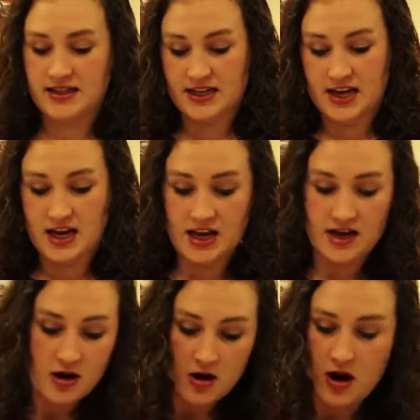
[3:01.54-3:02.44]
see,
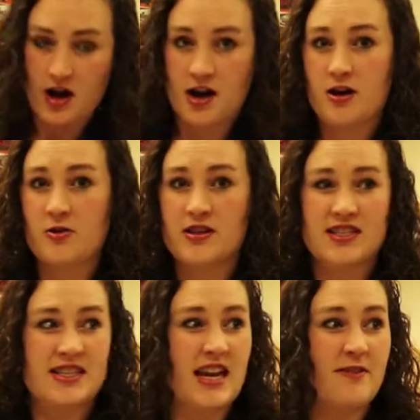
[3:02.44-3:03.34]
oh, does
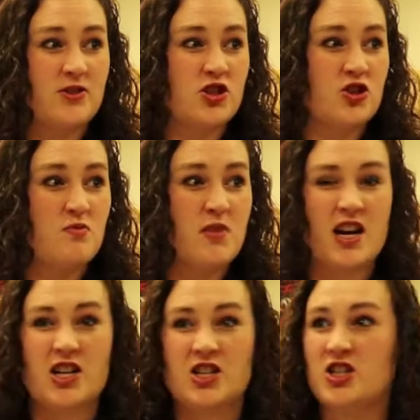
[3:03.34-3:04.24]
this have too
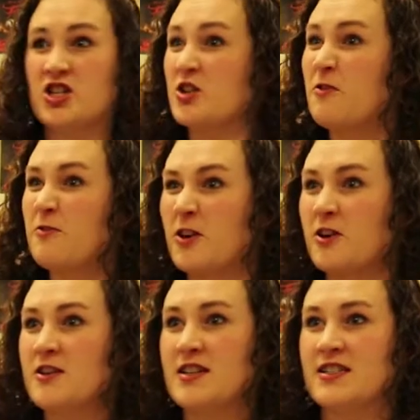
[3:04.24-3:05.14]
much sulfur?
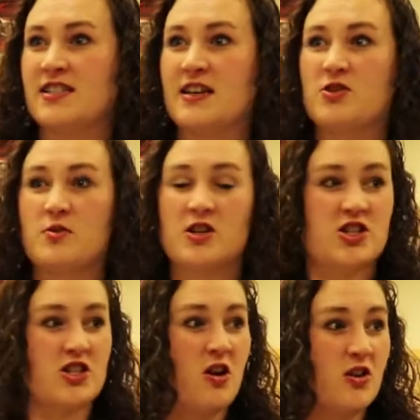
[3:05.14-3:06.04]
Does this have too much
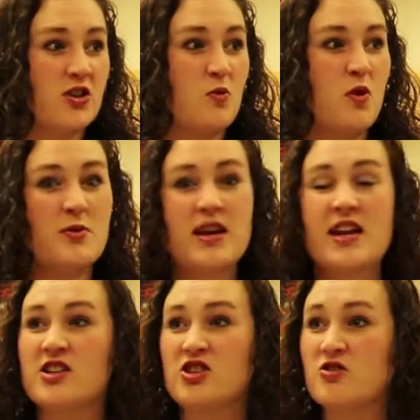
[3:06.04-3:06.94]
salt? What do we
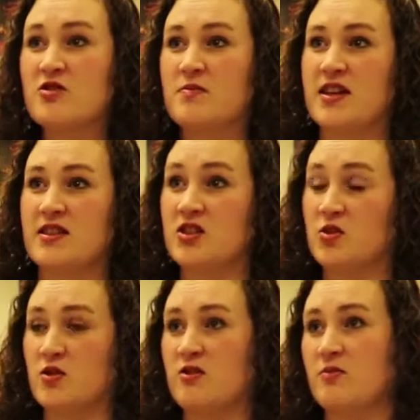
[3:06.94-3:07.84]
need to do to make this
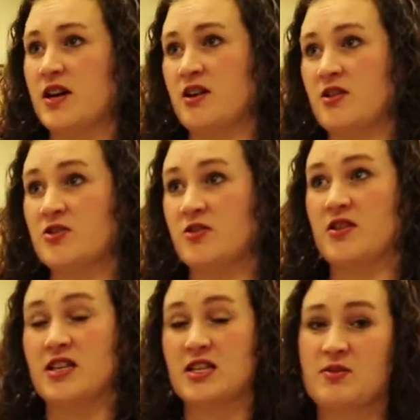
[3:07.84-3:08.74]
soil better so
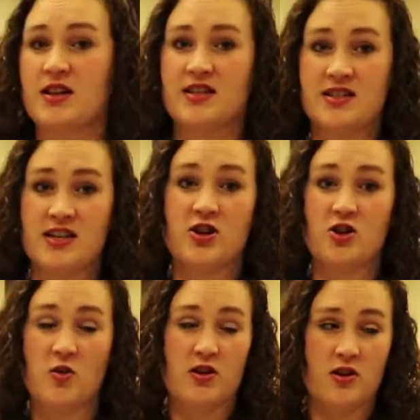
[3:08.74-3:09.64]
that these plants can
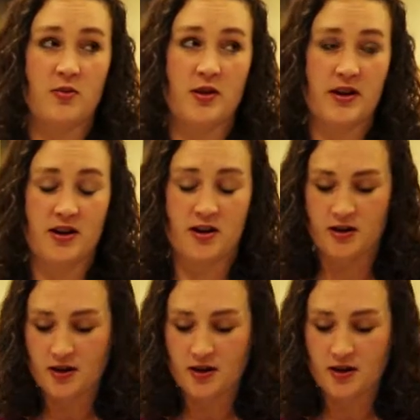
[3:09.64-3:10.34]
grow a little bit better?